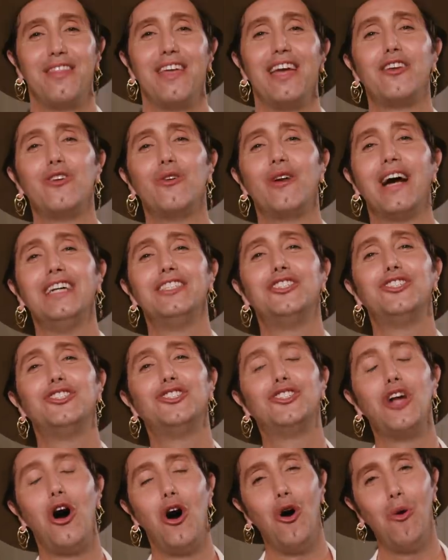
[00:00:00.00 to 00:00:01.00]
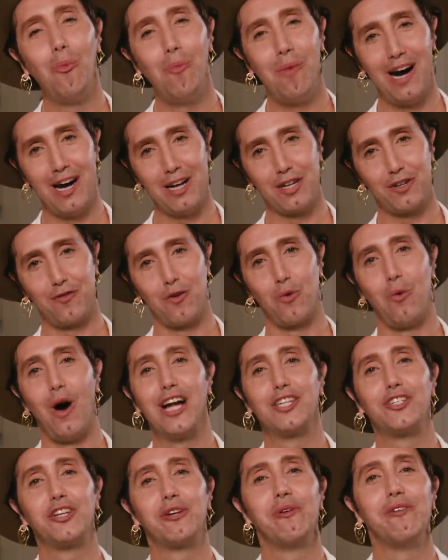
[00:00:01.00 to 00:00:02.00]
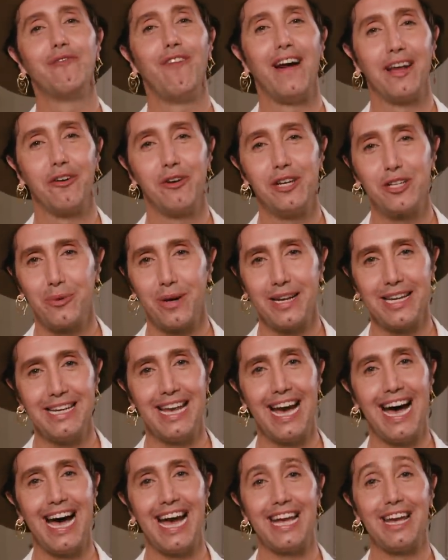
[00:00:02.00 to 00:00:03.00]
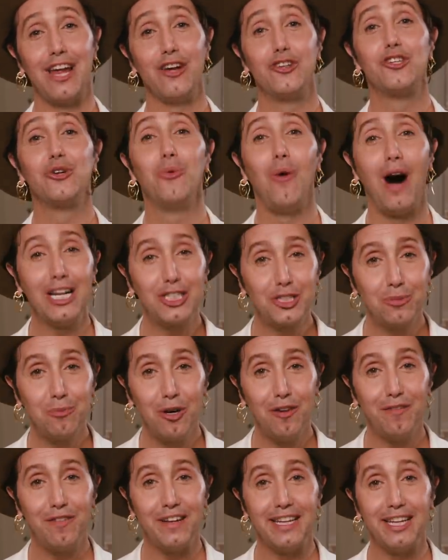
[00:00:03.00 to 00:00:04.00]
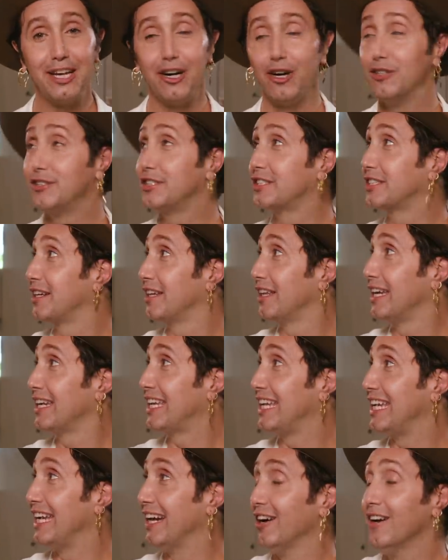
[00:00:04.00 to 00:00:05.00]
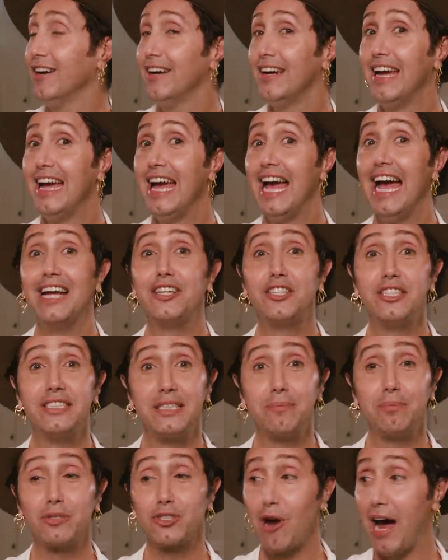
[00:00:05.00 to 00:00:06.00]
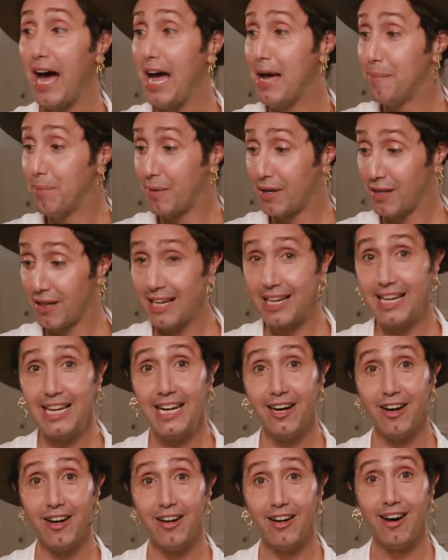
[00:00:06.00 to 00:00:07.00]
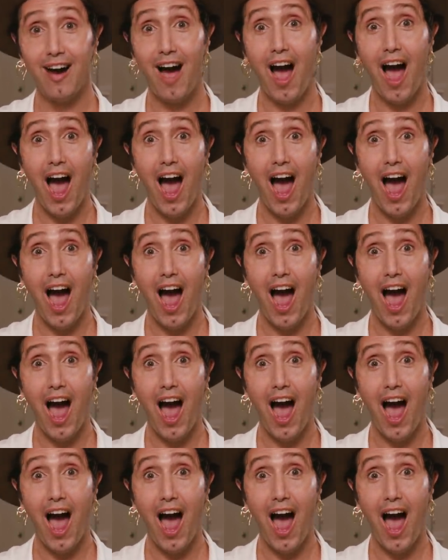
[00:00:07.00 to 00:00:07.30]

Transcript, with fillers: Thank you guys so much for watching Refinery 29. To watch more videos, click here, and to subscribe, click here.